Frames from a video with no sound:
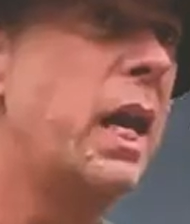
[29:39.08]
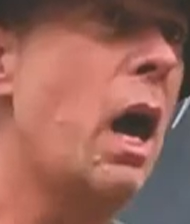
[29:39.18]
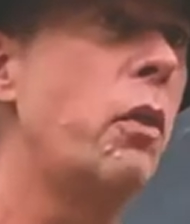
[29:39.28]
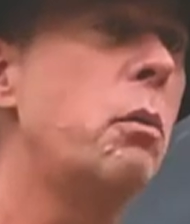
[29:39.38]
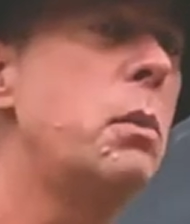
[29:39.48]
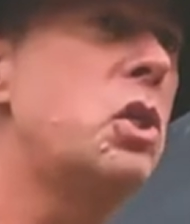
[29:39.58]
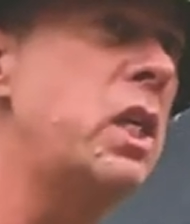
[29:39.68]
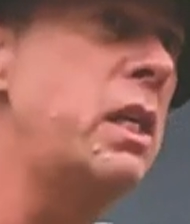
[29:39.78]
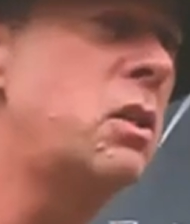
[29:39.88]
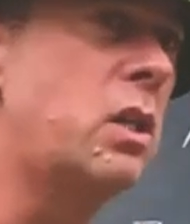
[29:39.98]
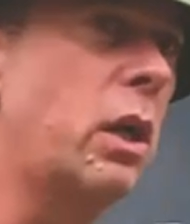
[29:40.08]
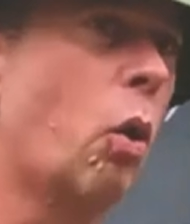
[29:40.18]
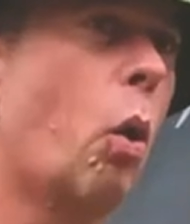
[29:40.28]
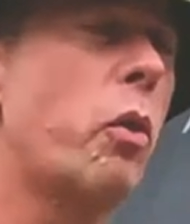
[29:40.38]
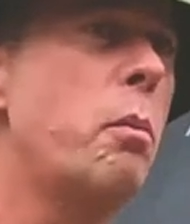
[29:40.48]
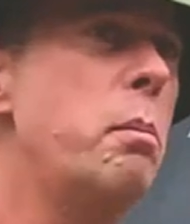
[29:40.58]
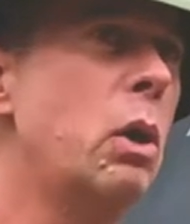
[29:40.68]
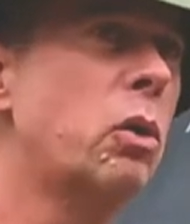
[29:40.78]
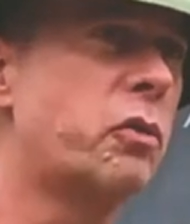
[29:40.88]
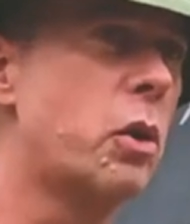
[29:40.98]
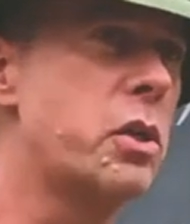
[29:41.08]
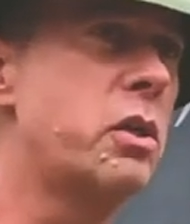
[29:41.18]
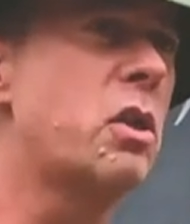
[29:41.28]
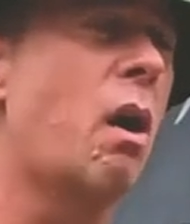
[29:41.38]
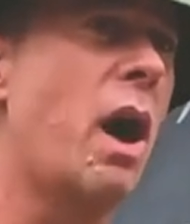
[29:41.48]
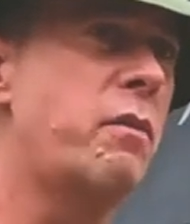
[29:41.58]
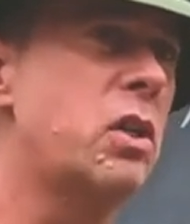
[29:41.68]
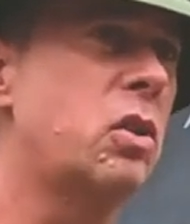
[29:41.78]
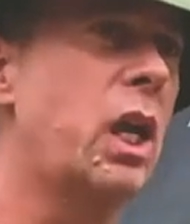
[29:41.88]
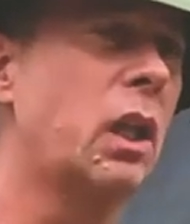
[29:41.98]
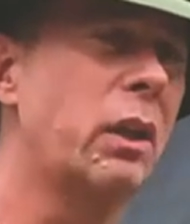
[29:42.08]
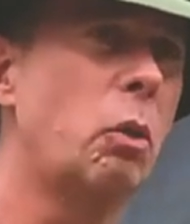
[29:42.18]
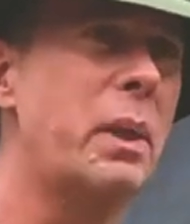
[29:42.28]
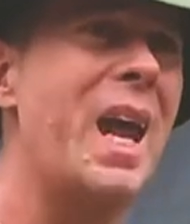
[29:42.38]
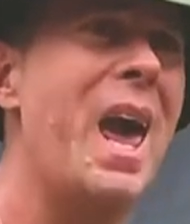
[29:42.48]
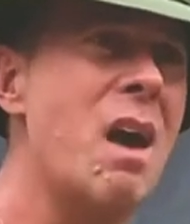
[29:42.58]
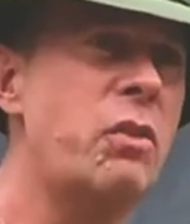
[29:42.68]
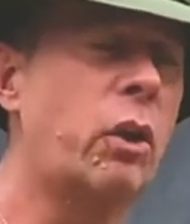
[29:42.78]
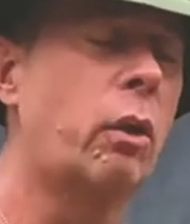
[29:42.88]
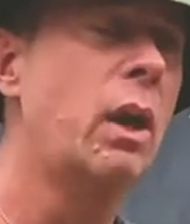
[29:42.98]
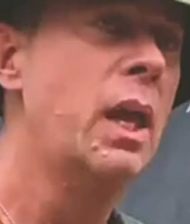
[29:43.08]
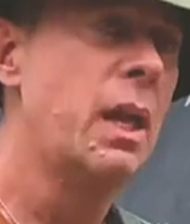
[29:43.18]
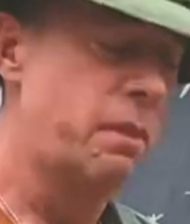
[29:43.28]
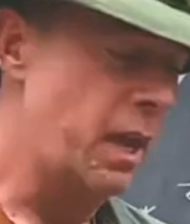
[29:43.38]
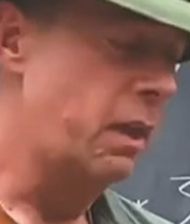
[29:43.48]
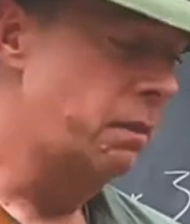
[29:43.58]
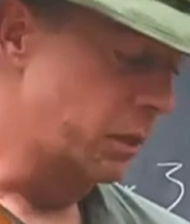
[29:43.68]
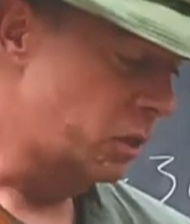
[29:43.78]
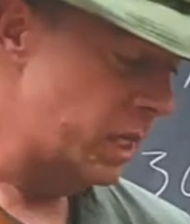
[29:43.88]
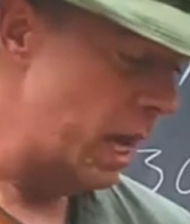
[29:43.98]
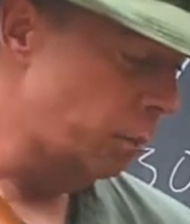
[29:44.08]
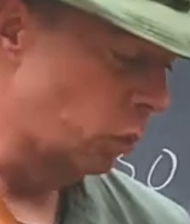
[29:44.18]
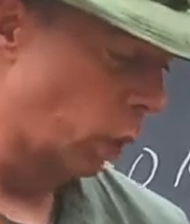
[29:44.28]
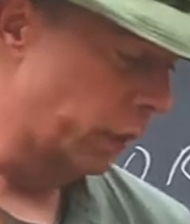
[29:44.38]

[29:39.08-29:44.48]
Now, the machined steel or the milled versions are obviously a little bit heavier than the stamped